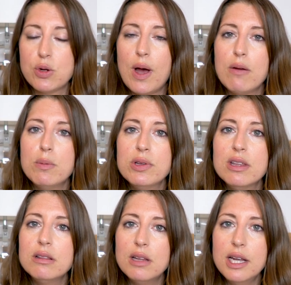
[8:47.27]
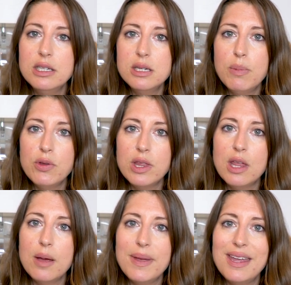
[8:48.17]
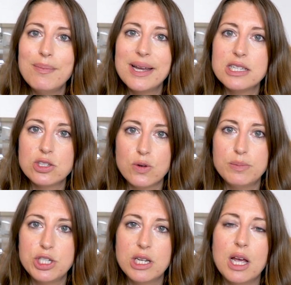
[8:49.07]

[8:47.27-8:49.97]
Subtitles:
So I will put the link to both of them in my description.